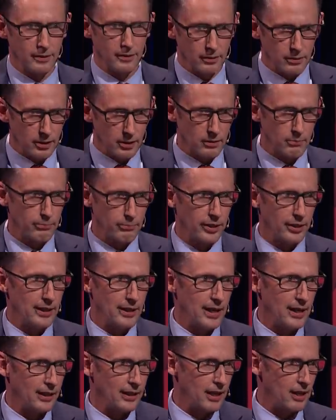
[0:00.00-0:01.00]
the
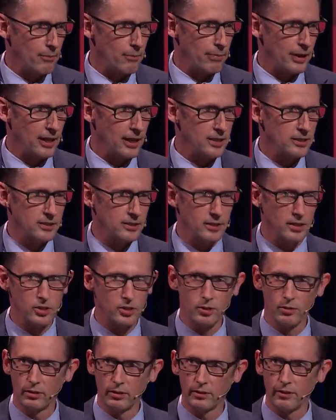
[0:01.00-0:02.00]
PR campaigns and
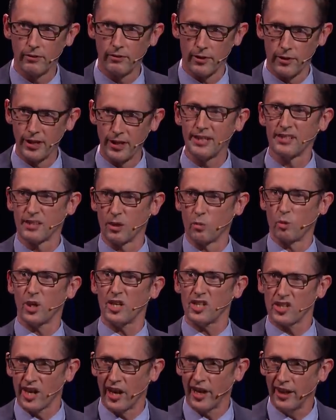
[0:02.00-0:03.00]
ensuring that the things that we
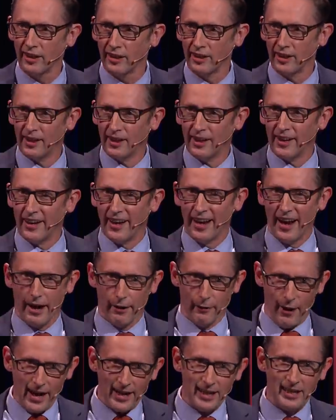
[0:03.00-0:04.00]
say
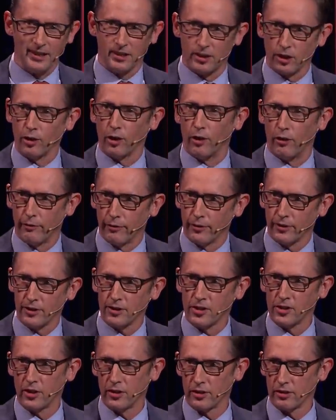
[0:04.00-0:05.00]
are adding to
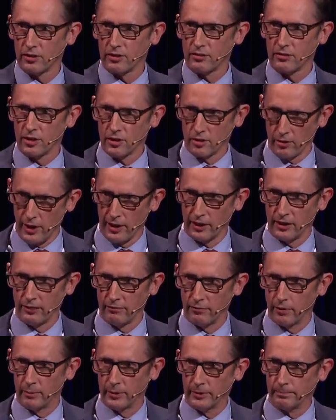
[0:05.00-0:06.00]
confidence, not detracting
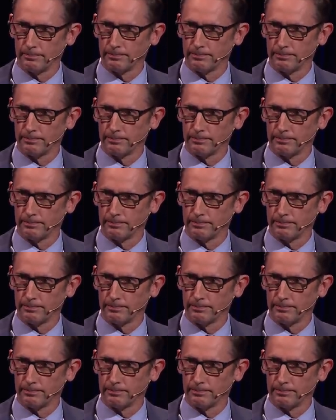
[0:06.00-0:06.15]
from it.